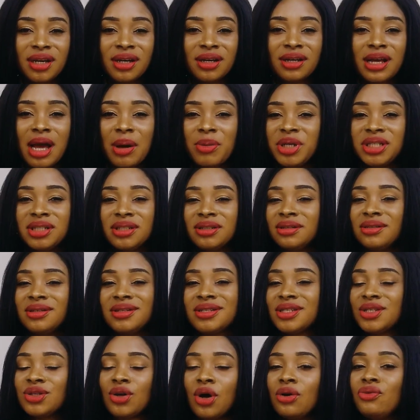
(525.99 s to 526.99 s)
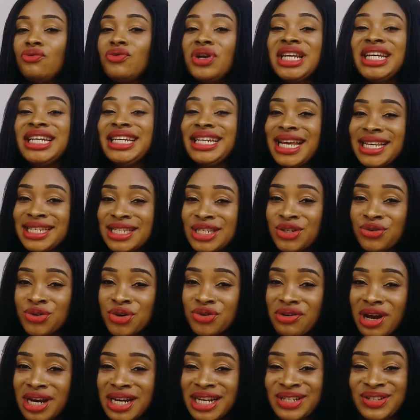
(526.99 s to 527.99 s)
I mean, it's not really necessary,
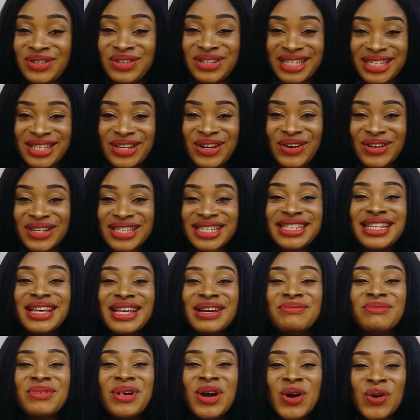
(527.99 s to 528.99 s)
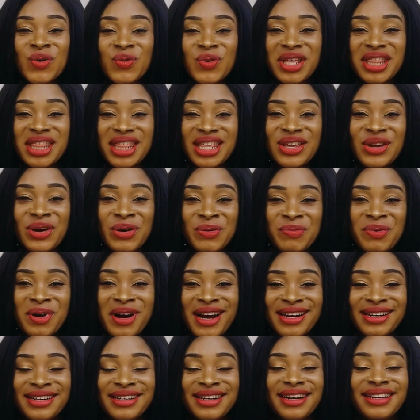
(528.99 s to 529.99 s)
rather, to discuss them with your
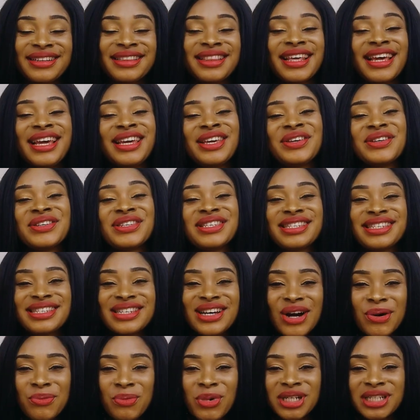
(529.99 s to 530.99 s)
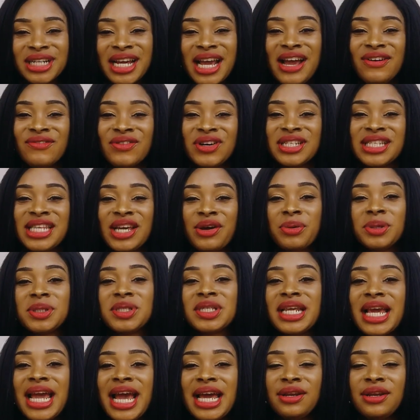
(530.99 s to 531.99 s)
partner. Thank you so much for sticking to
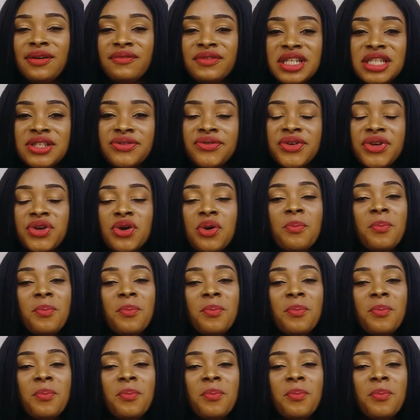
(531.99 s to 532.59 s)
the end of this video.